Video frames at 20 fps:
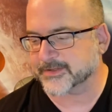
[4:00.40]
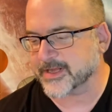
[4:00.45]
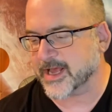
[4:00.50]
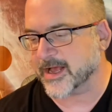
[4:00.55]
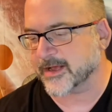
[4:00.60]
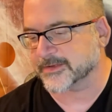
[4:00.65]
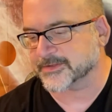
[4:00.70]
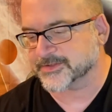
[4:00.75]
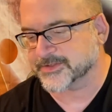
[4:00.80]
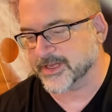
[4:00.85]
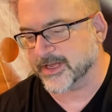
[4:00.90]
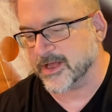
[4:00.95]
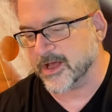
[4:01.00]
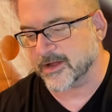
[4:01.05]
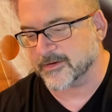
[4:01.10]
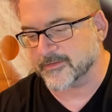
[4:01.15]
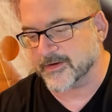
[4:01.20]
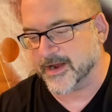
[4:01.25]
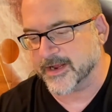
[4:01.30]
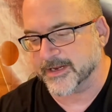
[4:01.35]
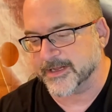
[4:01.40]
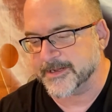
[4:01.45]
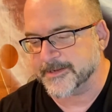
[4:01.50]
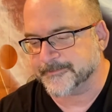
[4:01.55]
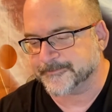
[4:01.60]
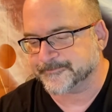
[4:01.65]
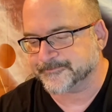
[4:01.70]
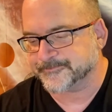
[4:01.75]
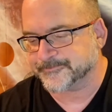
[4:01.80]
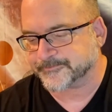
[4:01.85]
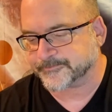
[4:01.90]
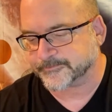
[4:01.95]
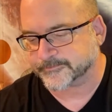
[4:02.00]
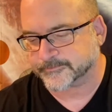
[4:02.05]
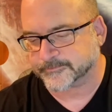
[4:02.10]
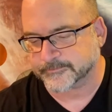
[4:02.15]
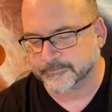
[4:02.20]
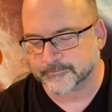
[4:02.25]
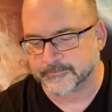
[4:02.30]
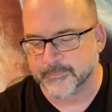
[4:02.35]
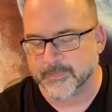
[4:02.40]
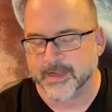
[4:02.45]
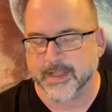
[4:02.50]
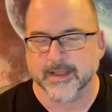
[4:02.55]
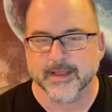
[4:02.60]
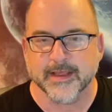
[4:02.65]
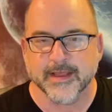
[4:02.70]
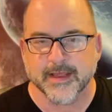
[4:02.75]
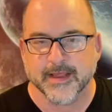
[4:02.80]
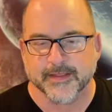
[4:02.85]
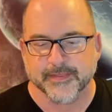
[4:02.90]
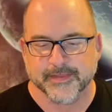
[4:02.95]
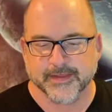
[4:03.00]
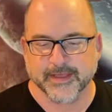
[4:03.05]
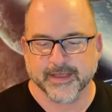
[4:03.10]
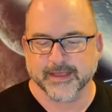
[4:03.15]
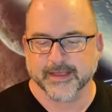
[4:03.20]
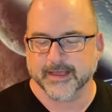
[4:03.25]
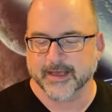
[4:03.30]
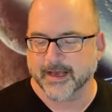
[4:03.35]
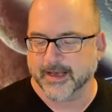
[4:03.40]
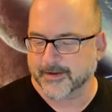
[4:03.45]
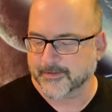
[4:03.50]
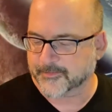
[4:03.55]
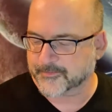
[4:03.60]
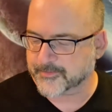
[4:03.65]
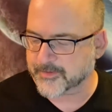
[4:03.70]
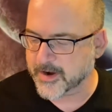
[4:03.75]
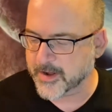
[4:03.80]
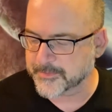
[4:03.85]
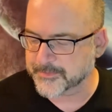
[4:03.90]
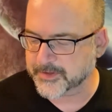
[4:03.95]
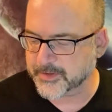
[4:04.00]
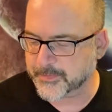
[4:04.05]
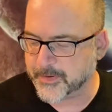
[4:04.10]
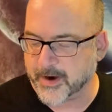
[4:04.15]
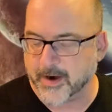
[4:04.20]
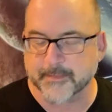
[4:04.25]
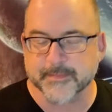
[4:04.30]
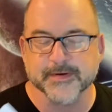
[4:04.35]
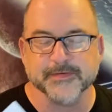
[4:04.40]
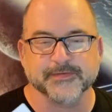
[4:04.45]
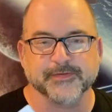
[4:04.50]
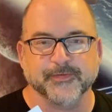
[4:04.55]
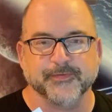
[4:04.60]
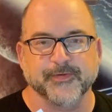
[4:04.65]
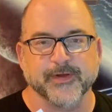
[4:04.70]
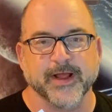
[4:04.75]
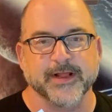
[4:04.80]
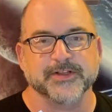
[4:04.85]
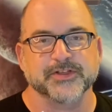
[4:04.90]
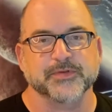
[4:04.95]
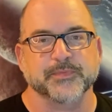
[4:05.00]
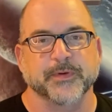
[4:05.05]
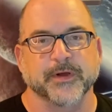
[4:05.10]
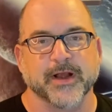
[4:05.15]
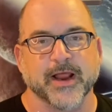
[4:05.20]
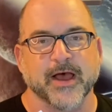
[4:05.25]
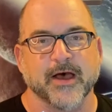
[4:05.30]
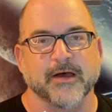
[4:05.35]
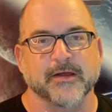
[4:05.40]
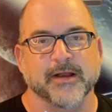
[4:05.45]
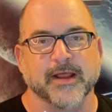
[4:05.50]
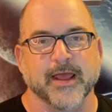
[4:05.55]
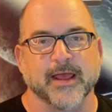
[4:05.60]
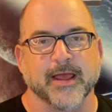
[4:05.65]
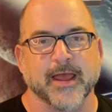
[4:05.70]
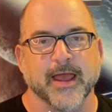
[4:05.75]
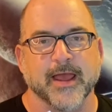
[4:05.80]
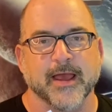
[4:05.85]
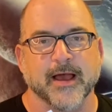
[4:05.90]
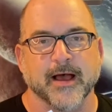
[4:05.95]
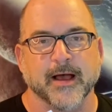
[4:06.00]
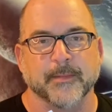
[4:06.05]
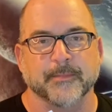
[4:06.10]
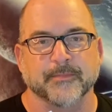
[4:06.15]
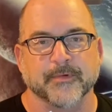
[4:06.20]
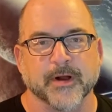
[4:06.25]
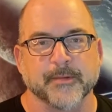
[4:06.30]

I'll say already. The from Department of Defense put out a